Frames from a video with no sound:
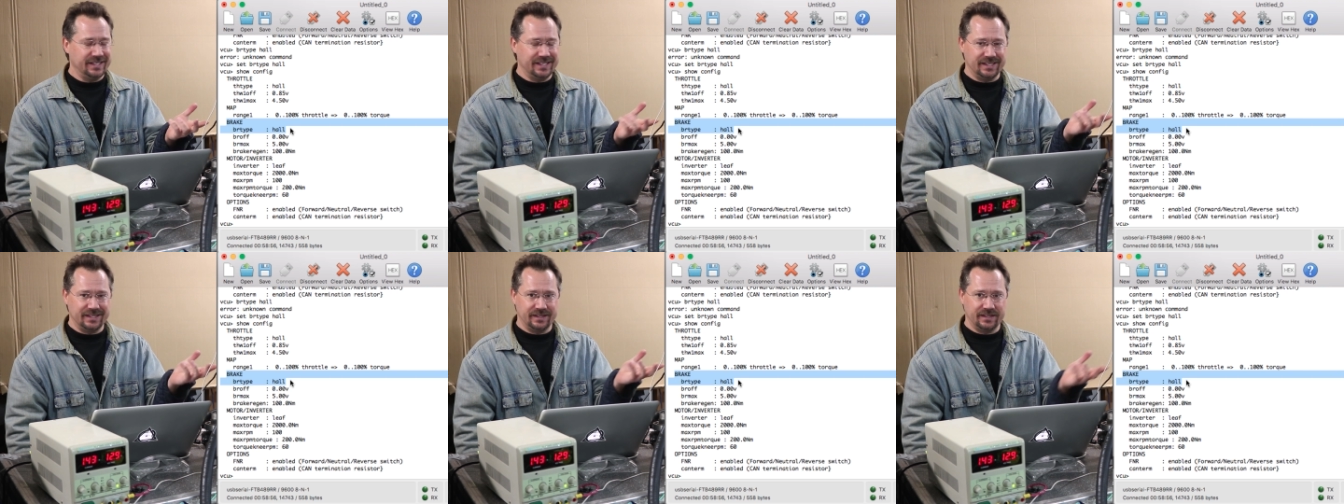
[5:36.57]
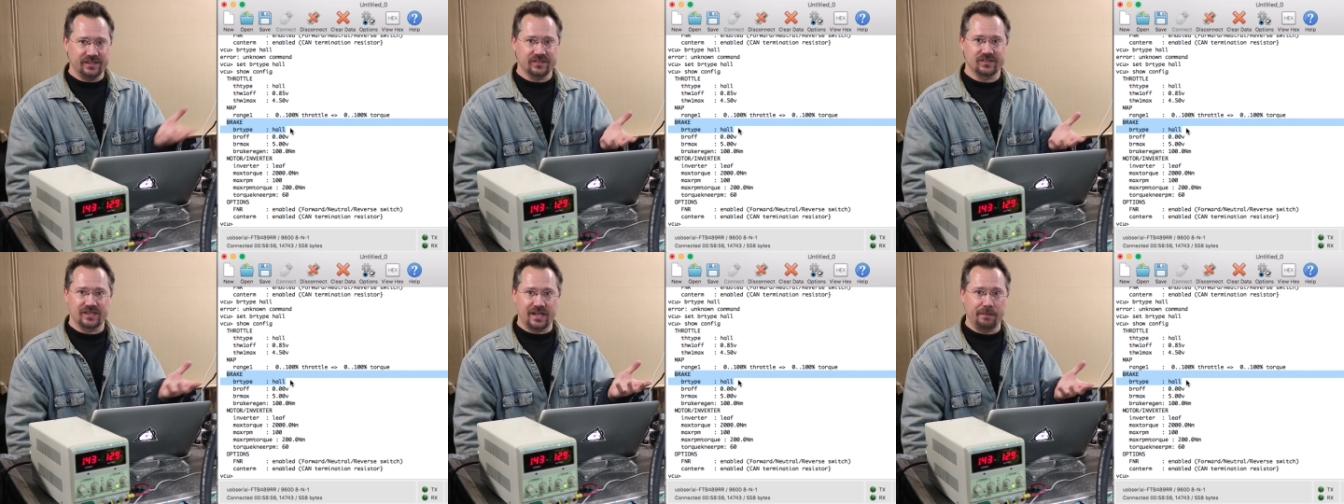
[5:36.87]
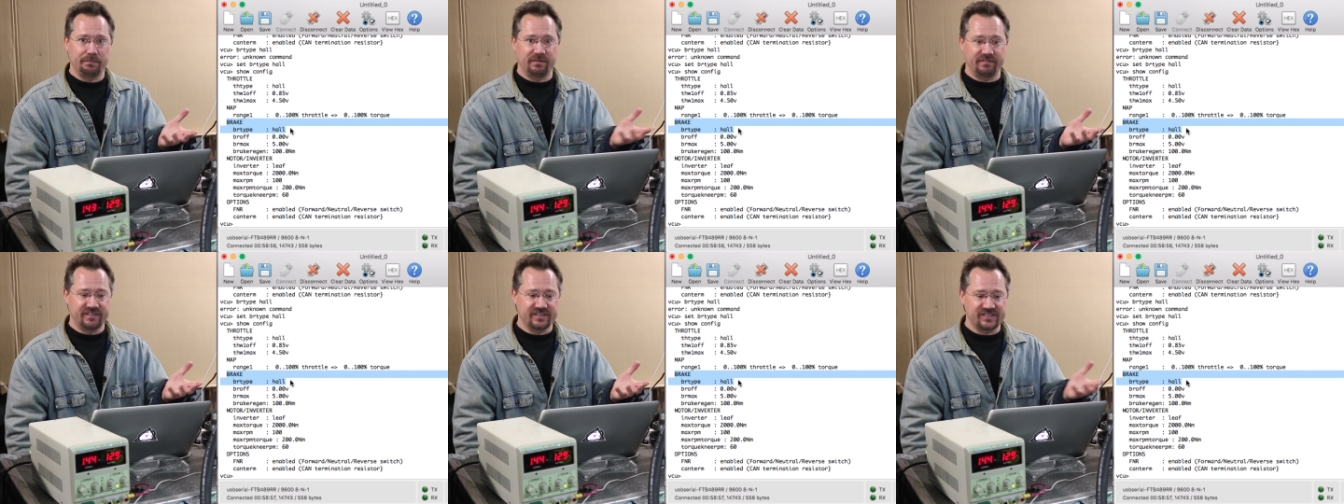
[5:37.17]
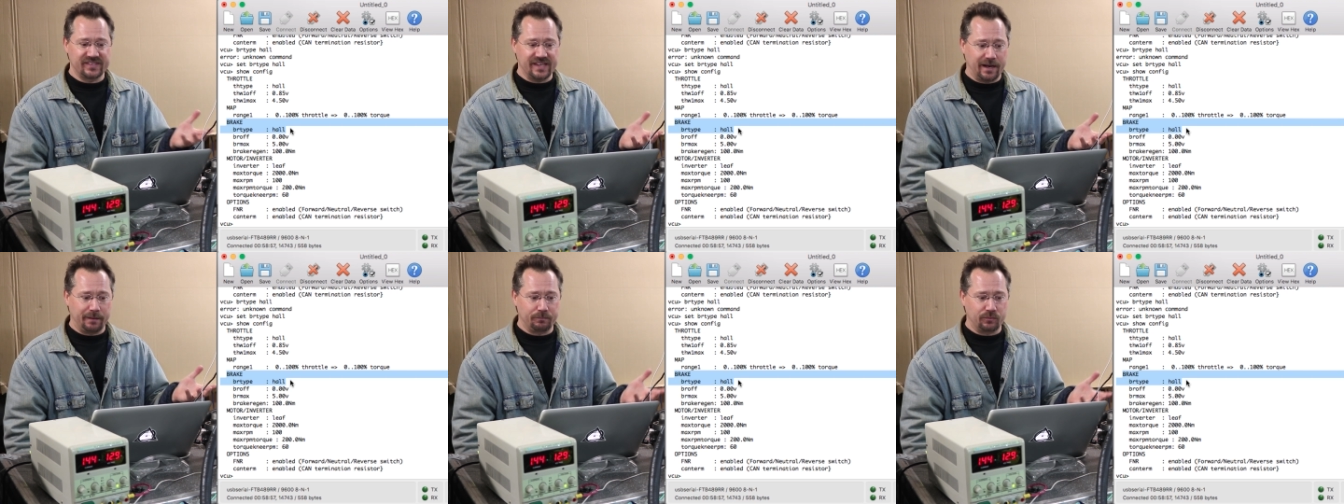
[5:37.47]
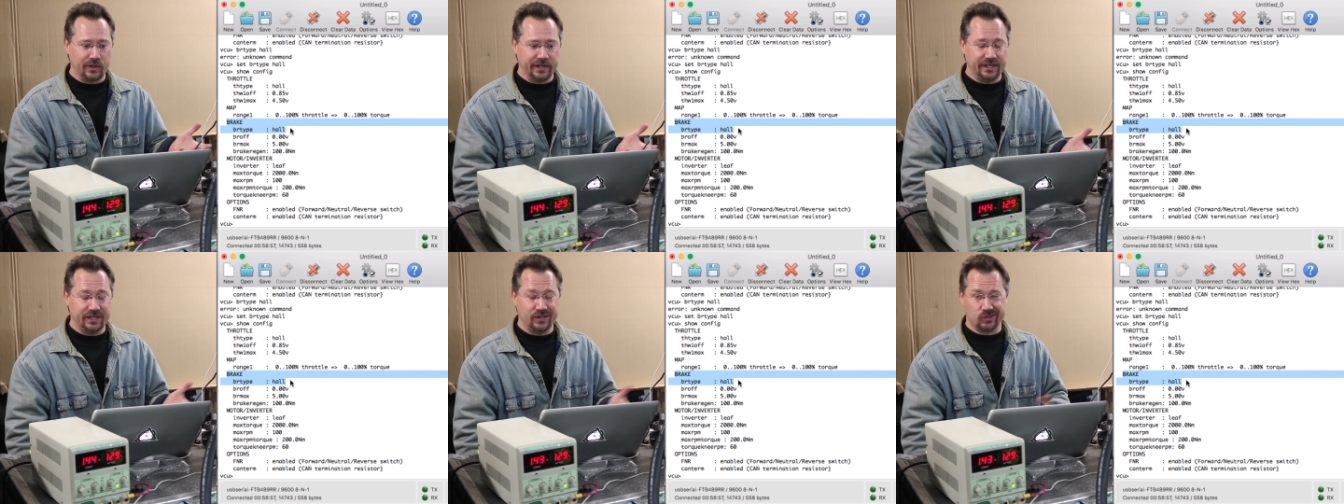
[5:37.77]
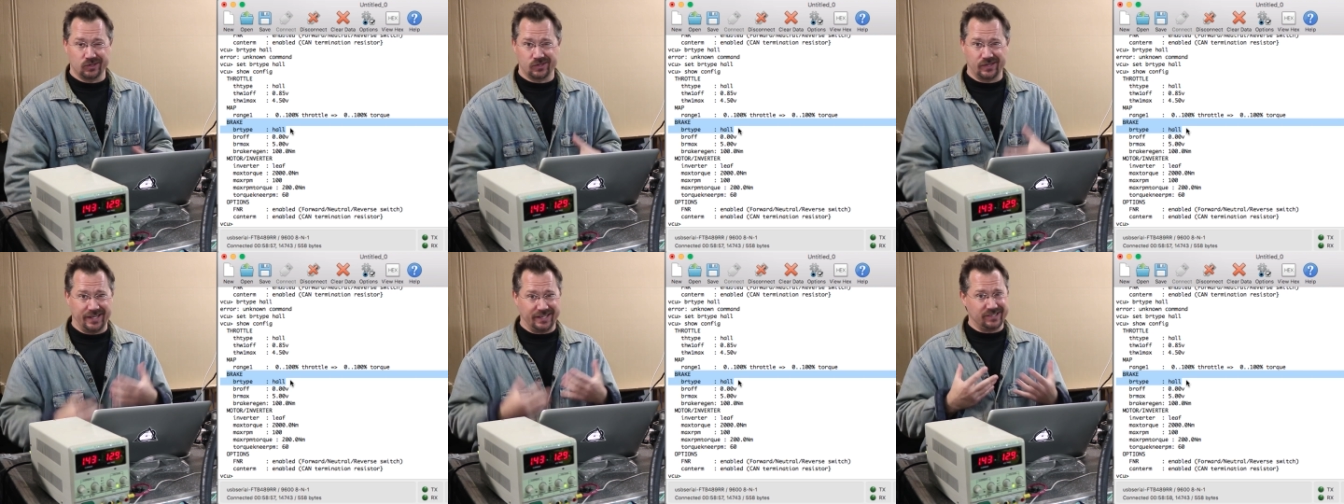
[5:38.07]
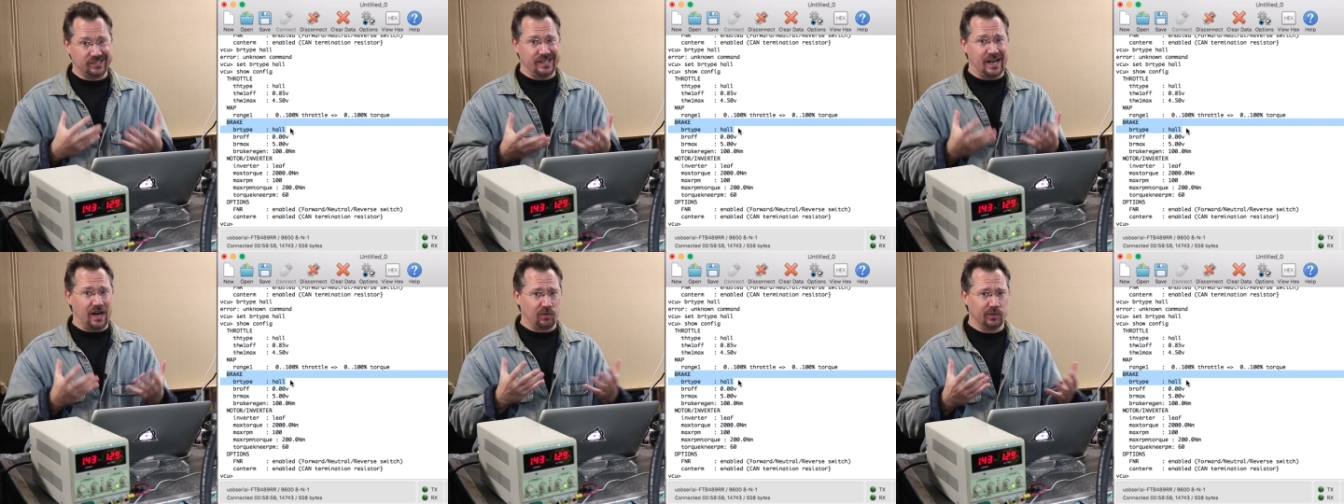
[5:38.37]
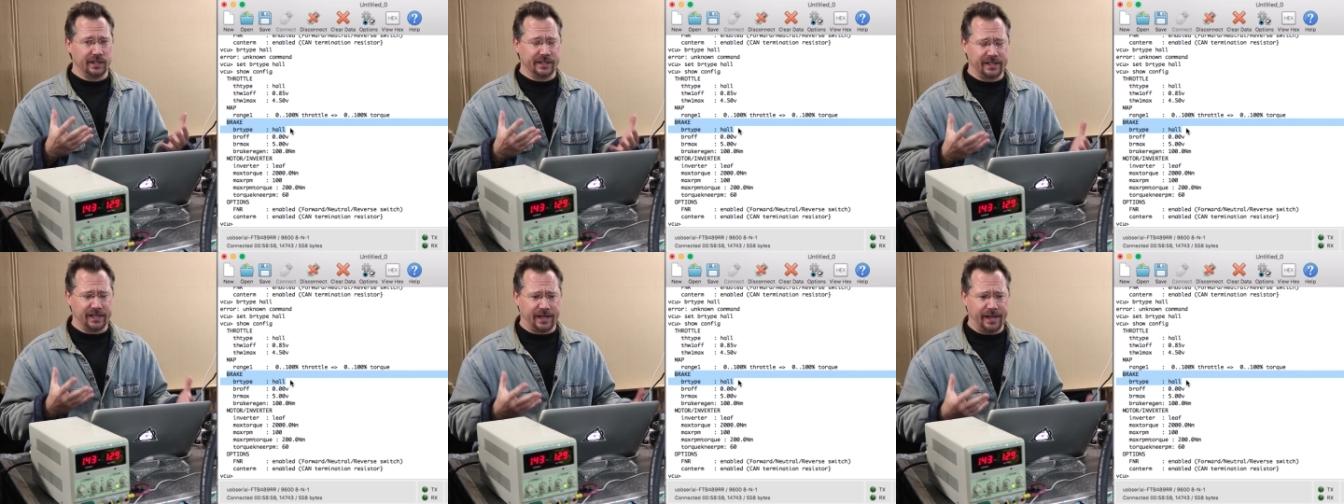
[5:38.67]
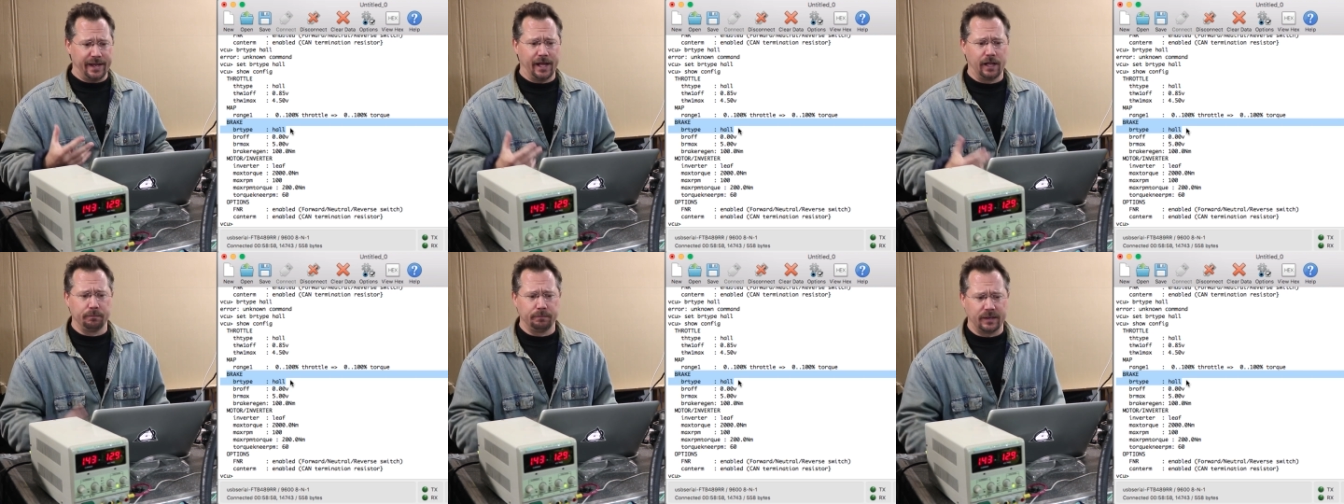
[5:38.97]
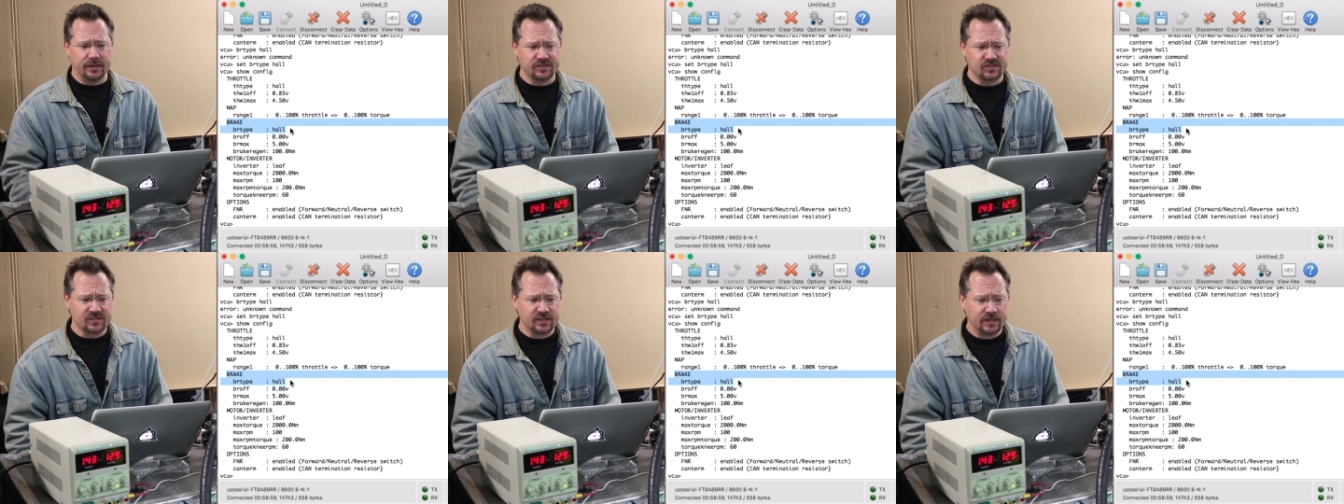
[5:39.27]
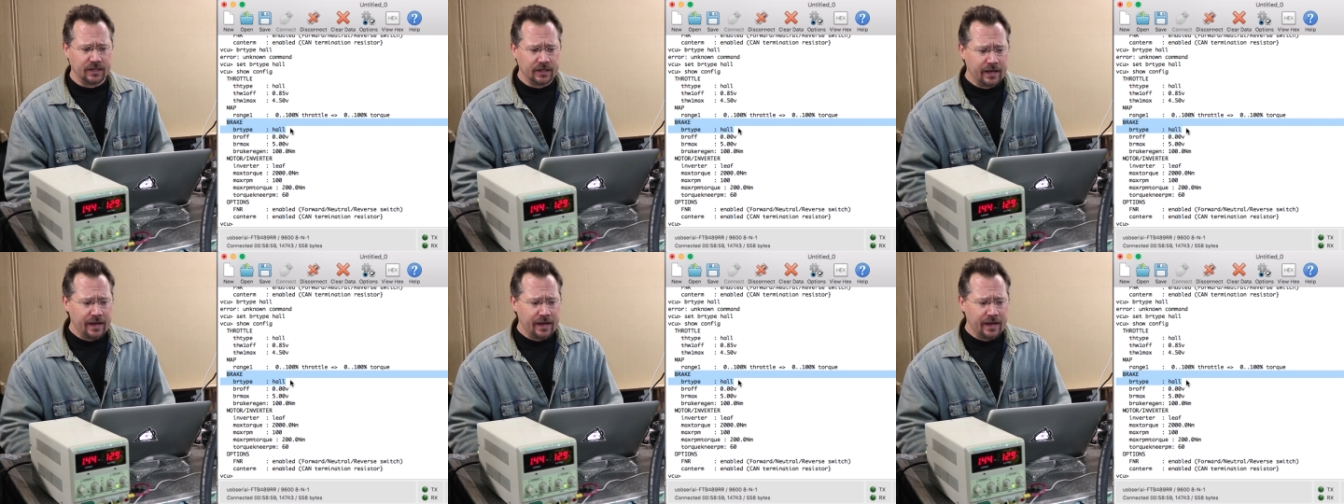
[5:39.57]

in this type of a setup right here, so that's not really going to help us.